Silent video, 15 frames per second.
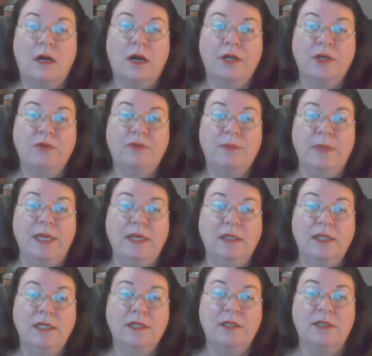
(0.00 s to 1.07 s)
Are you from
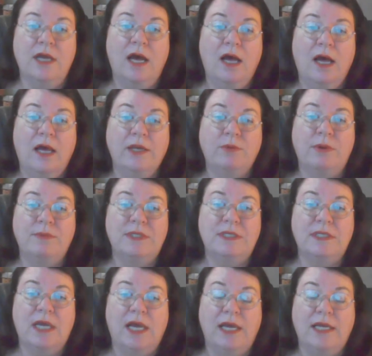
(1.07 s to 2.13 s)
England? Nah, he rubs
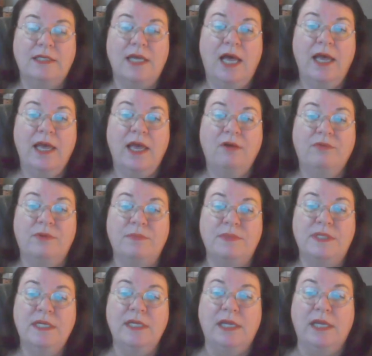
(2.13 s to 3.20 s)
his eyes. I hail from
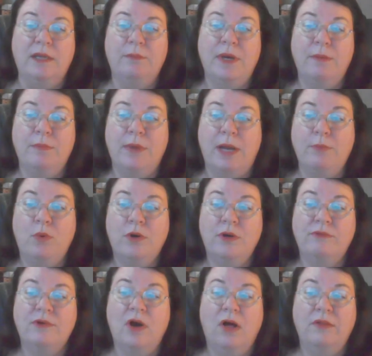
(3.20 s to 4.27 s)
Sydney, but my
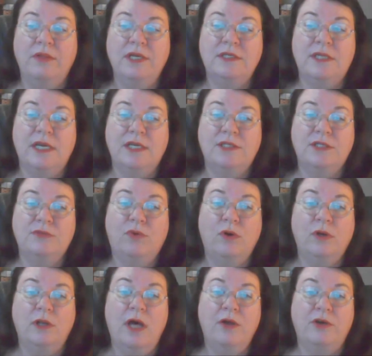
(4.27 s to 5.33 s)
port of call these days is
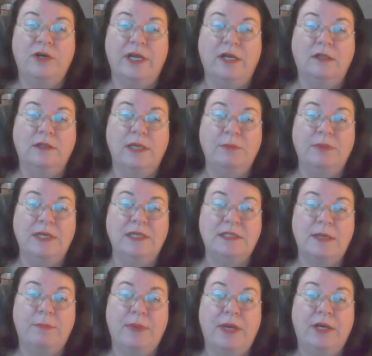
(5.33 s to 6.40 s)
Fort Lauderdale. He
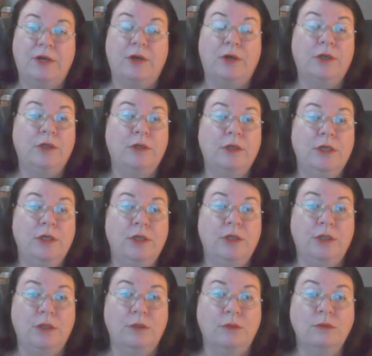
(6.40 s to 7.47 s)
blinks up at her.
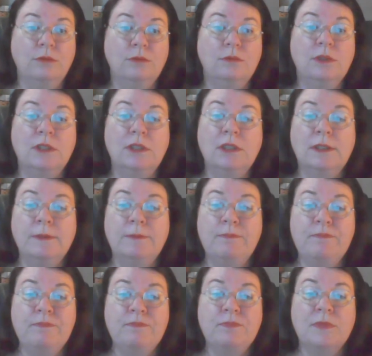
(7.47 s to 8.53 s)
You?
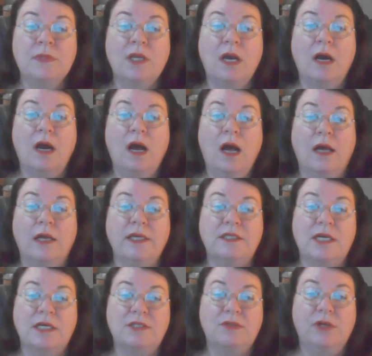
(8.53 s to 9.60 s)
Ah,
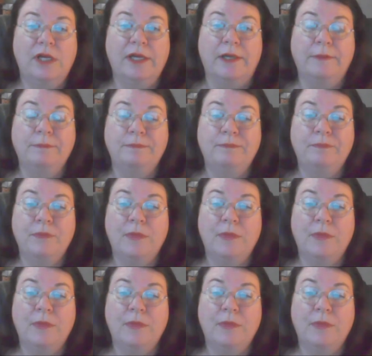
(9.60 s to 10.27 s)
he's Australian.